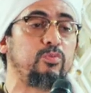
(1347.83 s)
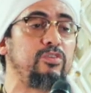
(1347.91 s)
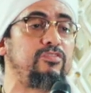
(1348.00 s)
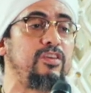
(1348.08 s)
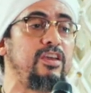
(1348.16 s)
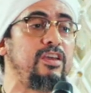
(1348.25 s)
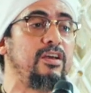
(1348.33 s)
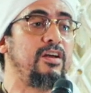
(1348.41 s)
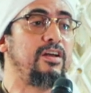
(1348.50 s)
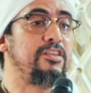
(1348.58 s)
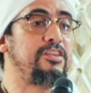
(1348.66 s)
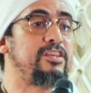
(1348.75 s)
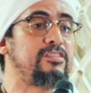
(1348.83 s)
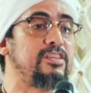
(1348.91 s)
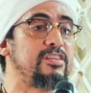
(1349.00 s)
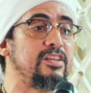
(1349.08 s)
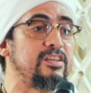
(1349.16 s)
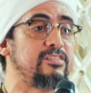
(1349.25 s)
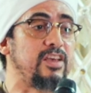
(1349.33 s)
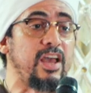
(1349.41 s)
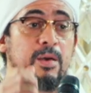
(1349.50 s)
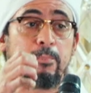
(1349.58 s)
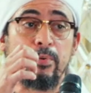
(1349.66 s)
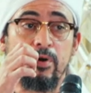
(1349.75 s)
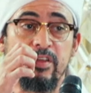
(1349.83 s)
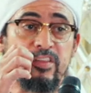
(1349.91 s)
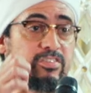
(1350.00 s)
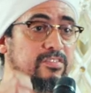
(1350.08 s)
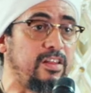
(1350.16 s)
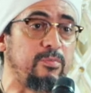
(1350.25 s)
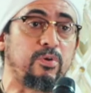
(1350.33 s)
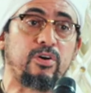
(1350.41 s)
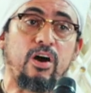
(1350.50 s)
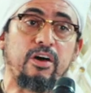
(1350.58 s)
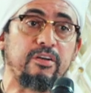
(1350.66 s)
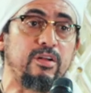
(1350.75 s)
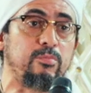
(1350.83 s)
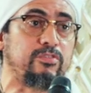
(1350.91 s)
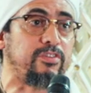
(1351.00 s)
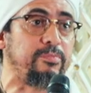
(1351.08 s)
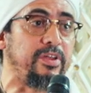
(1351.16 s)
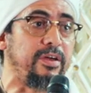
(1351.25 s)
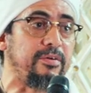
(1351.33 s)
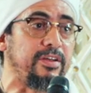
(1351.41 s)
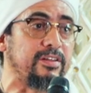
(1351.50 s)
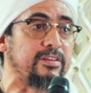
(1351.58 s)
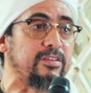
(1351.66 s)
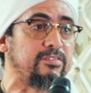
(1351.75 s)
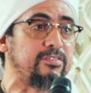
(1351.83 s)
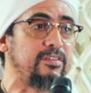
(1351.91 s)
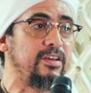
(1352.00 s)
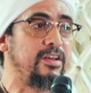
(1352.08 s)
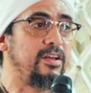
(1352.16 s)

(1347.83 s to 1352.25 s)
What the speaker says: we see this is an example, and this is al-Bukhari and Muslim narrating this.